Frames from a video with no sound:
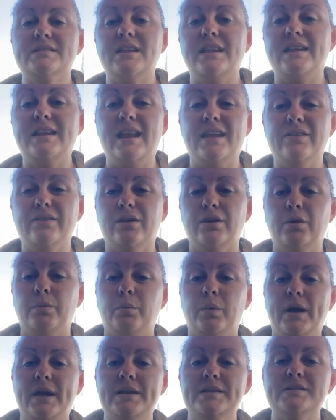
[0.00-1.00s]
then neither can
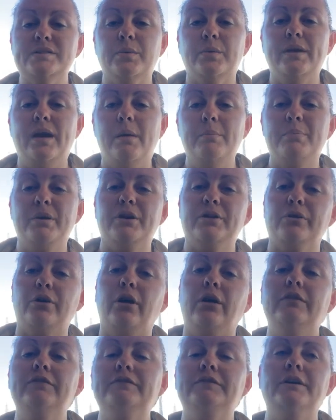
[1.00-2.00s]
we. So we are better
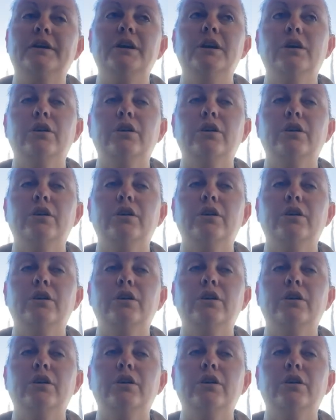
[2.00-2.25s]
off